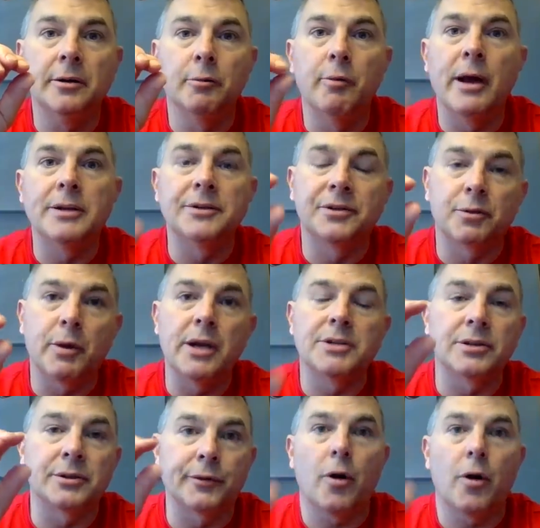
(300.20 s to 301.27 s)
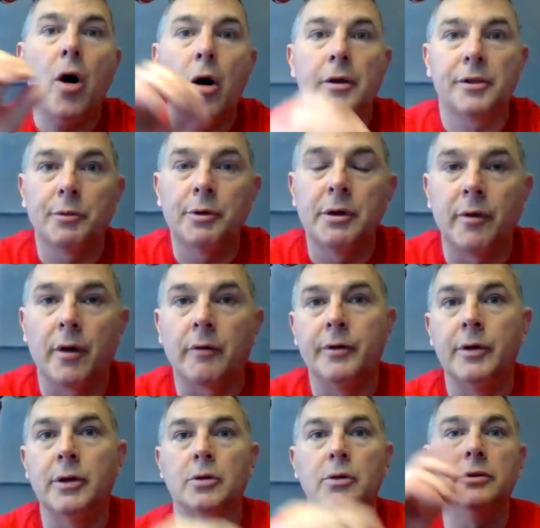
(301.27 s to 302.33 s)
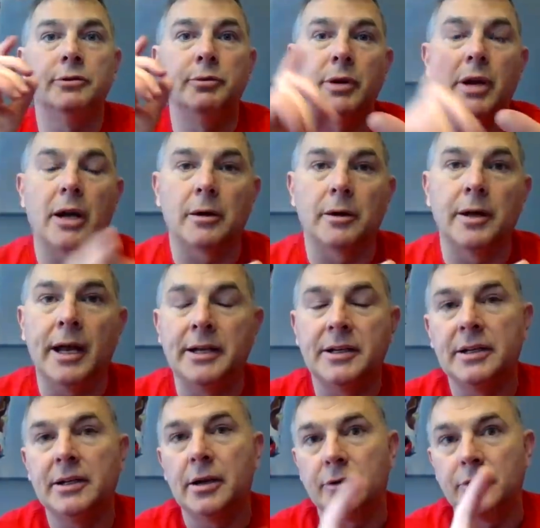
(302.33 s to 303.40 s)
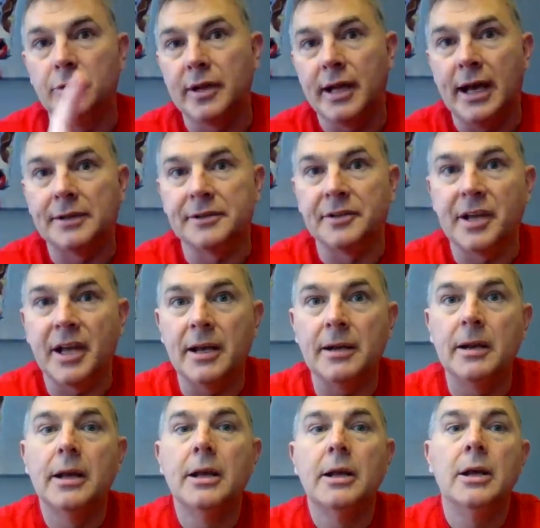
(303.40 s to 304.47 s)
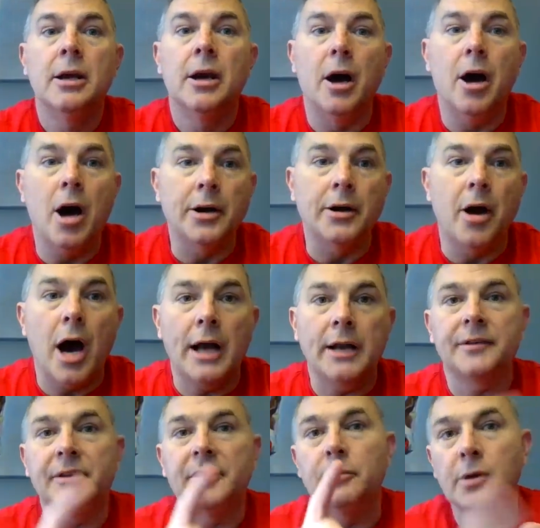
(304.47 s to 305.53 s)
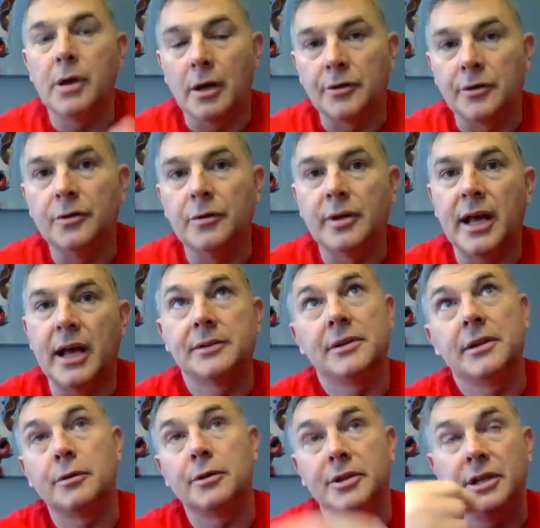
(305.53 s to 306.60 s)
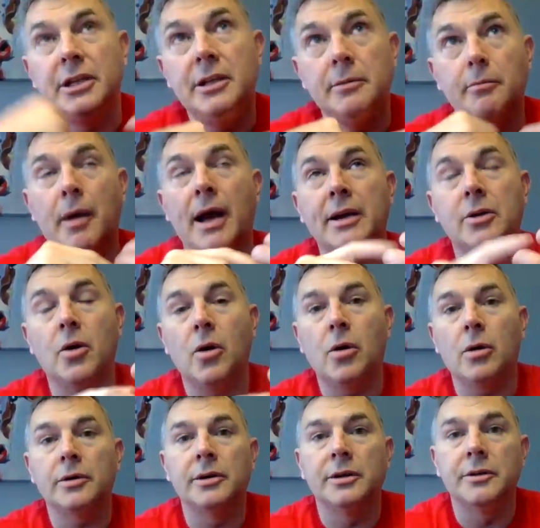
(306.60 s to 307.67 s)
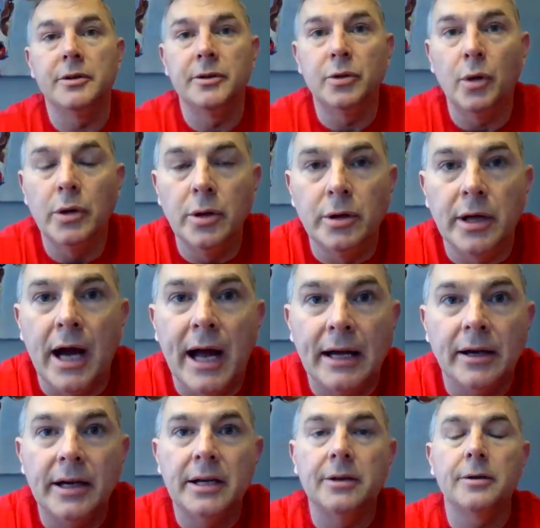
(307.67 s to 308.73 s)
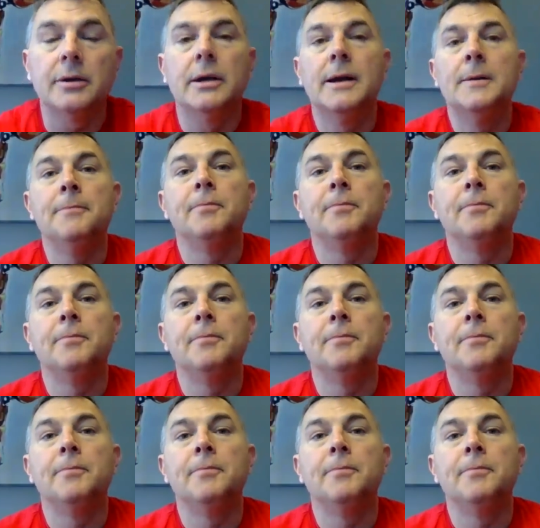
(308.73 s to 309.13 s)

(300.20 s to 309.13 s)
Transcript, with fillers: the registrations for all three of our vehicles. We got our 19 or 2010 uh, Honda Odyssey. We got our 2013 my car, the Toyota Highlander,